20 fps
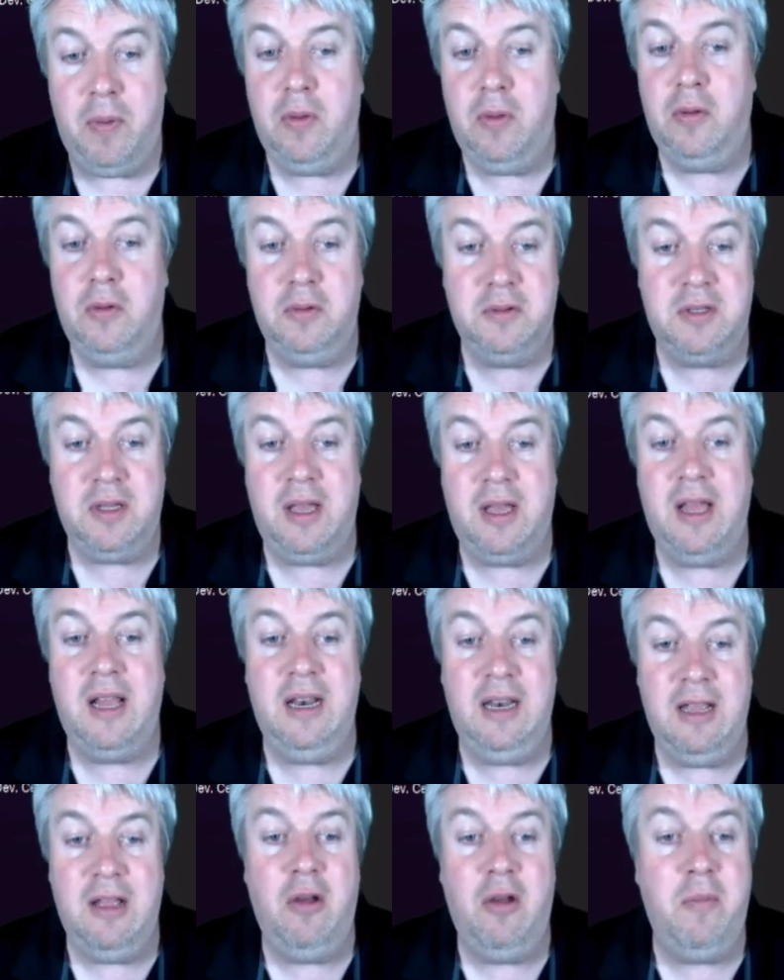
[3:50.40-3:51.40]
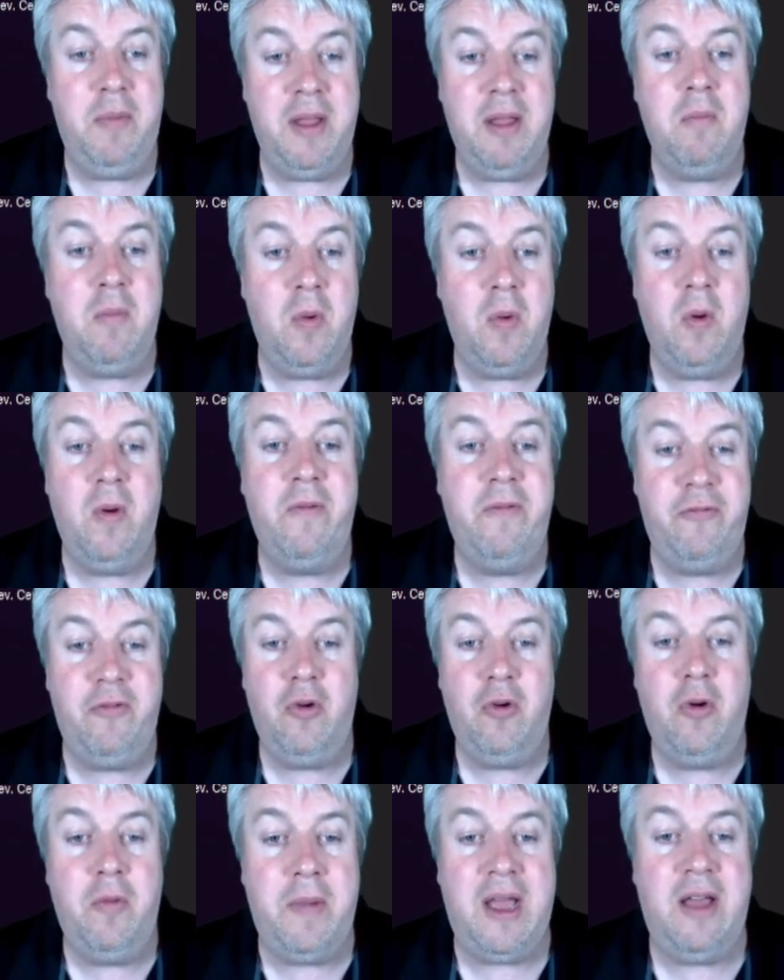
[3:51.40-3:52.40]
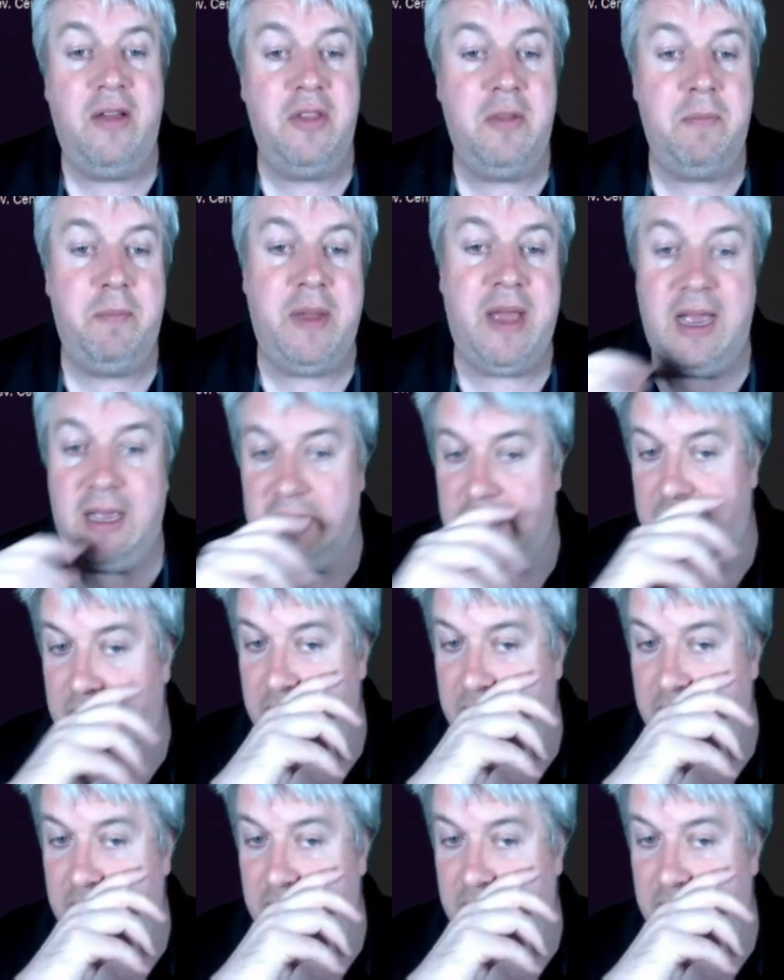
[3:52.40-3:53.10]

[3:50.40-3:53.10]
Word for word: pulled a little bit more form out of the bag.